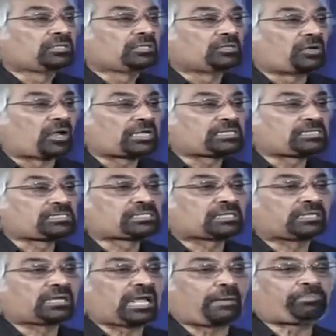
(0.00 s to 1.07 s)
knowledge
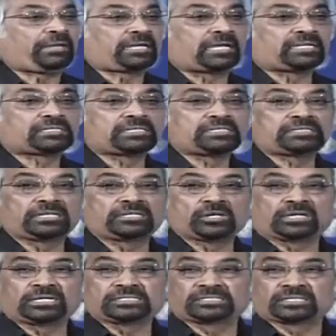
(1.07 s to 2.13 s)
applications, and
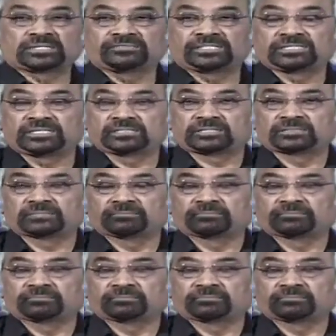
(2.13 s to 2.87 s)
knowledge services.